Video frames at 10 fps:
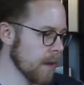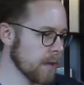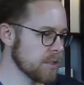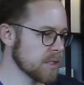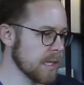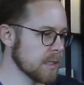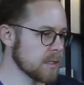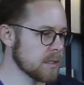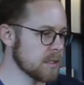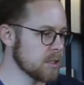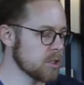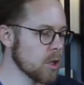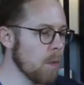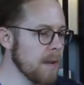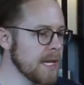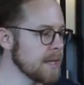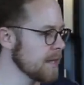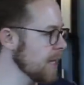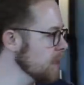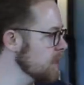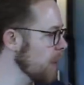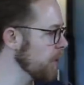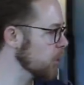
just like so many things that would